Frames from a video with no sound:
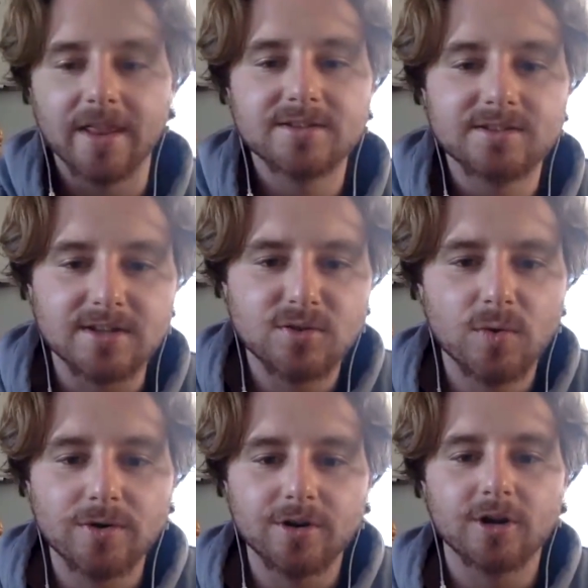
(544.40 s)
and that's what
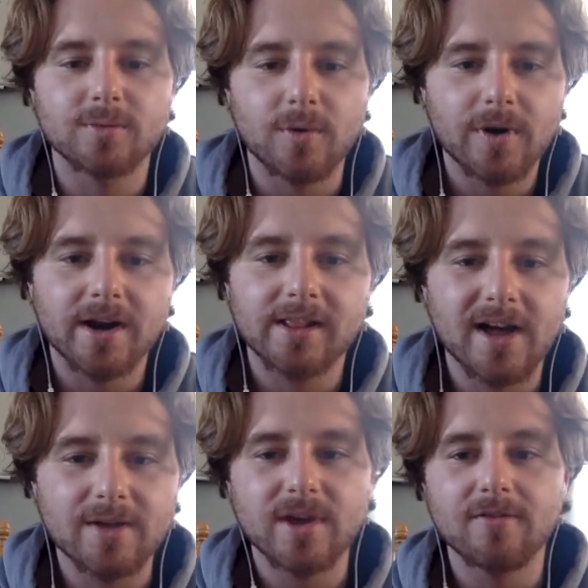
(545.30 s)
we were talking about. We're kind of
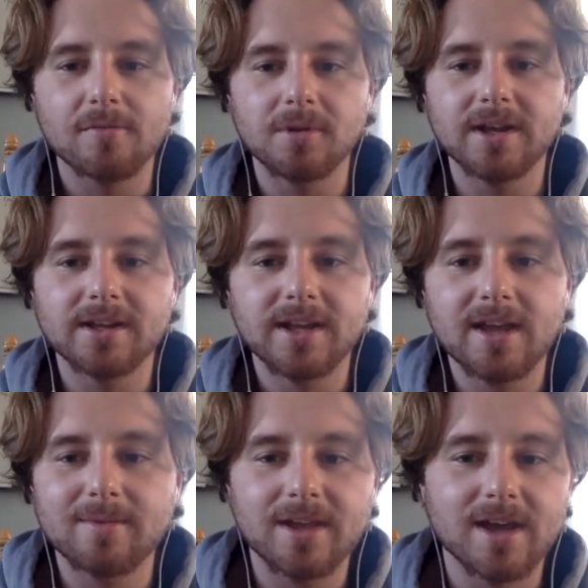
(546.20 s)
glad we have a play-in
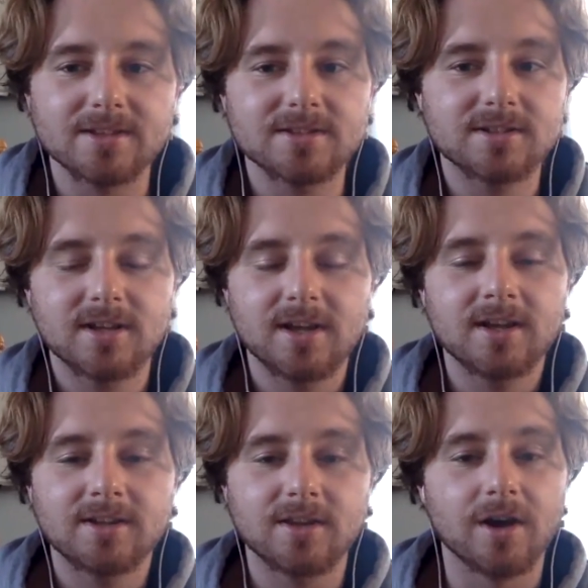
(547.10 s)
game against
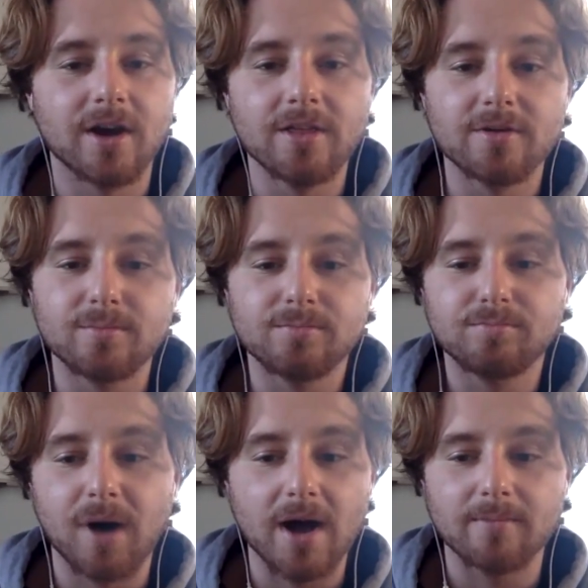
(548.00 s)
another
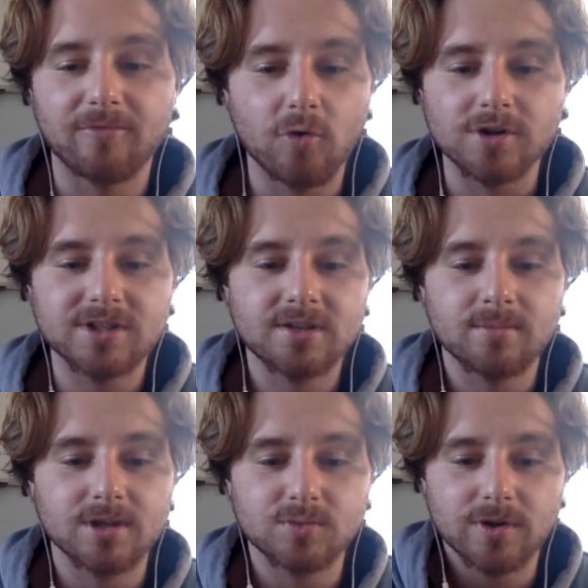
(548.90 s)
bottom 4 team
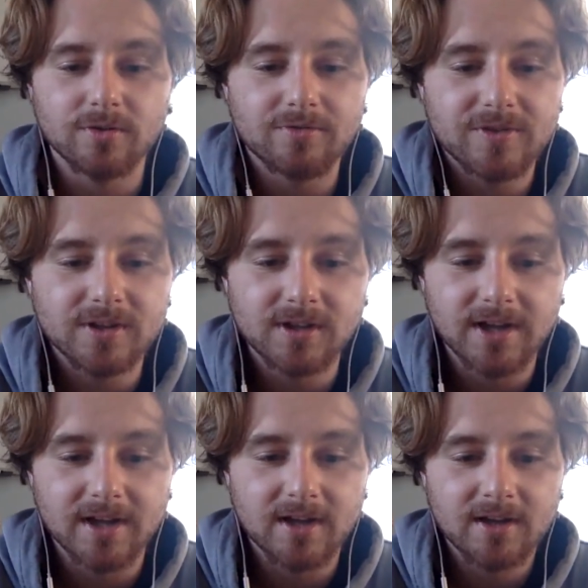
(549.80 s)
because we don't feel
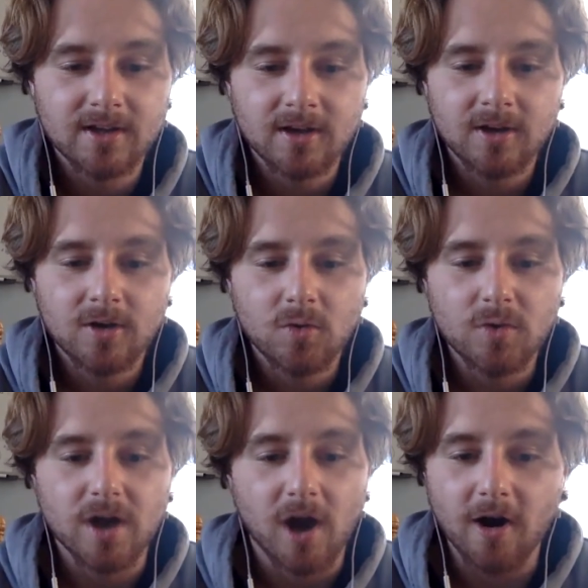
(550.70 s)
like
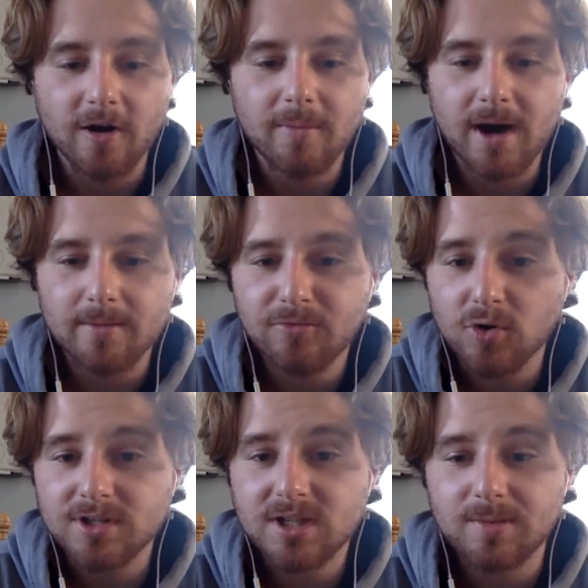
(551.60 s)
we are a bottom
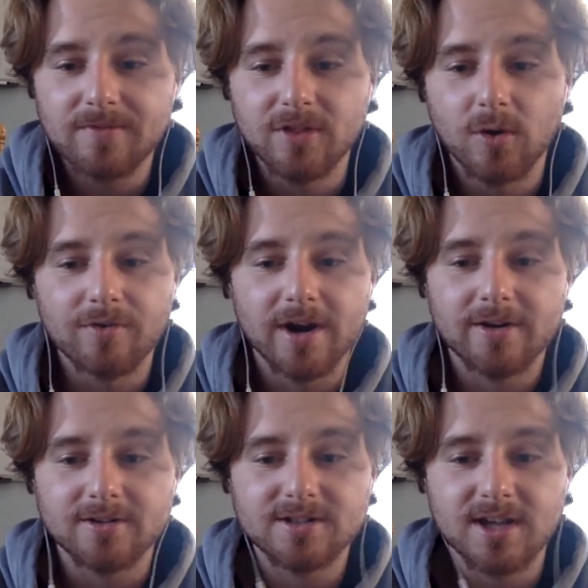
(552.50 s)
4 team, even though our
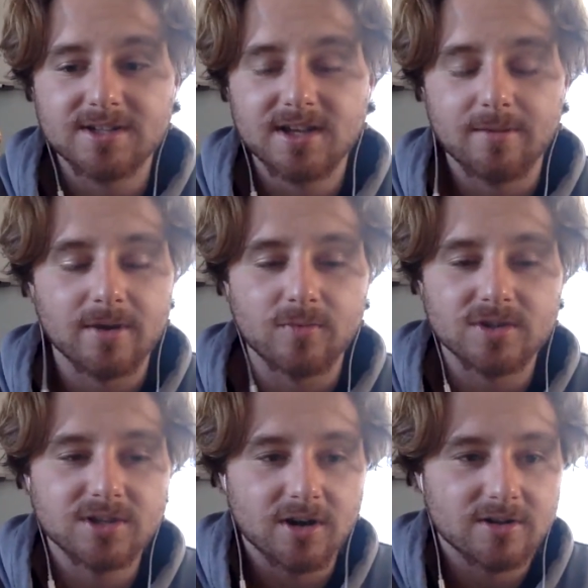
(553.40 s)
record says it. I mean, we
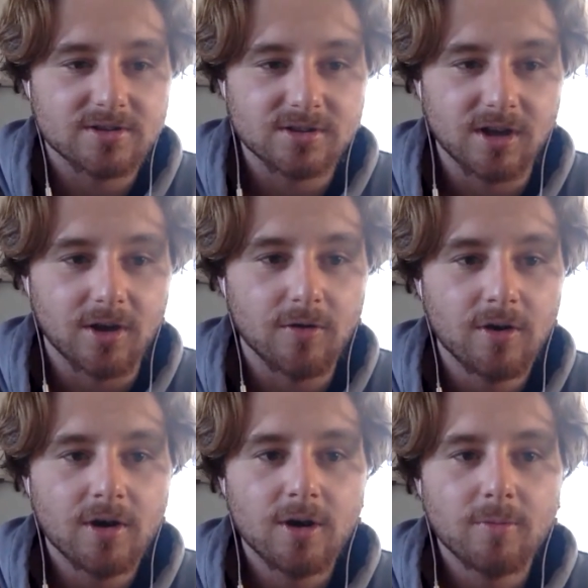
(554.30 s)
started slow,
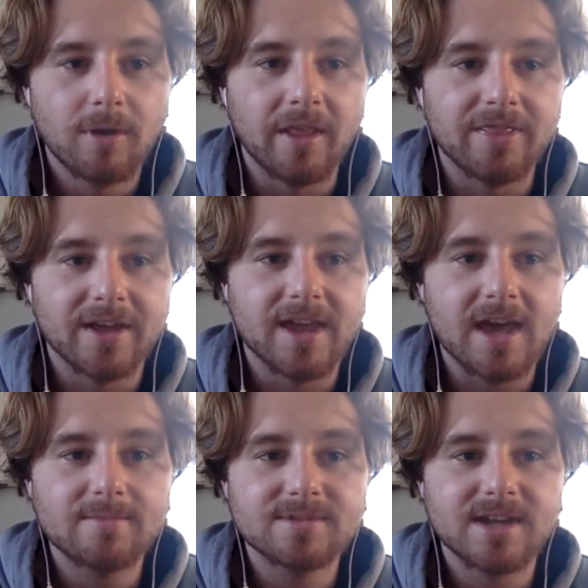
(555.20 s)
but the
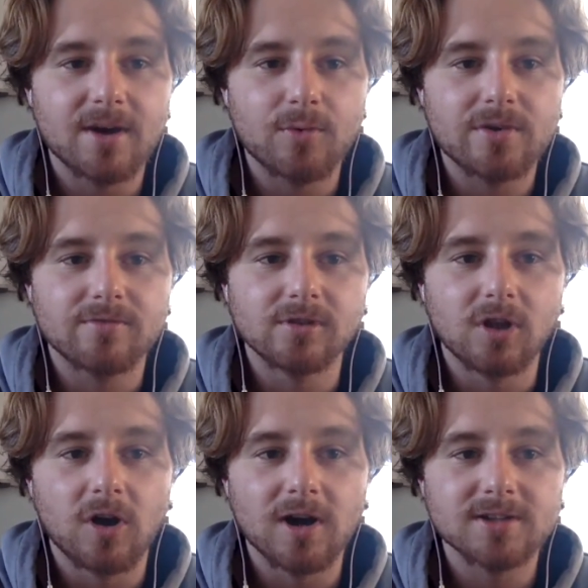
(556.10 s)
games that we've
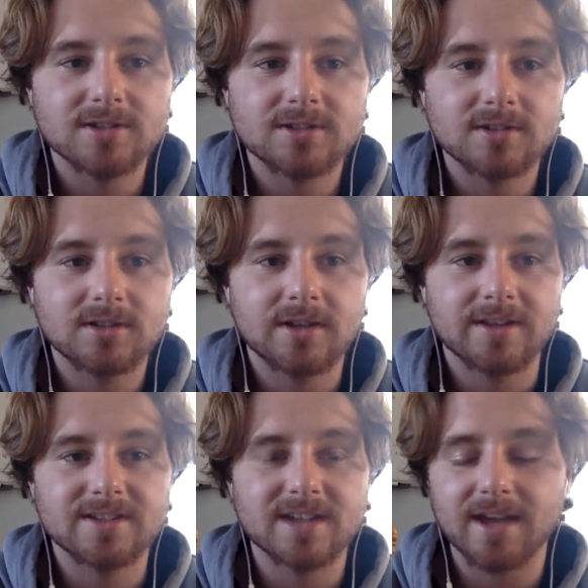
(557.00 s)
lost in
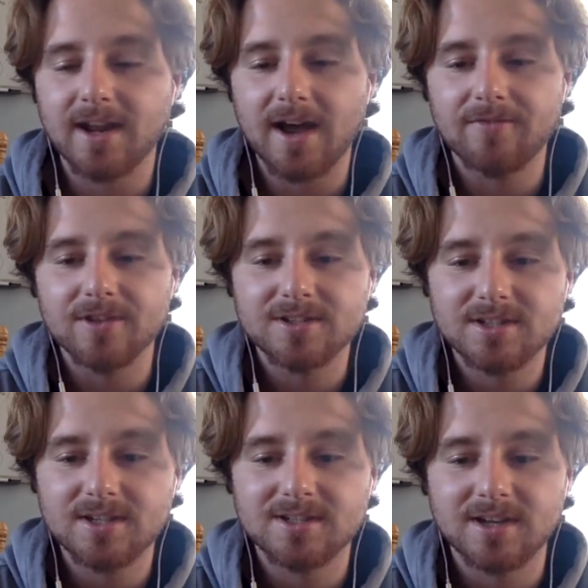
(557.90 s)
the second half of the
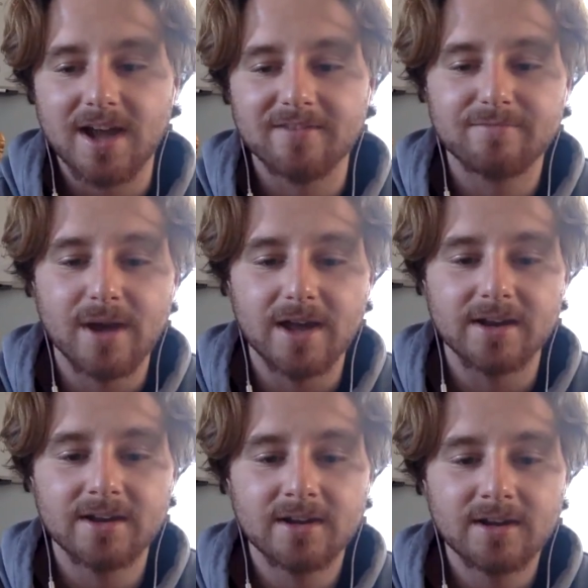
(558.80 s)
season have been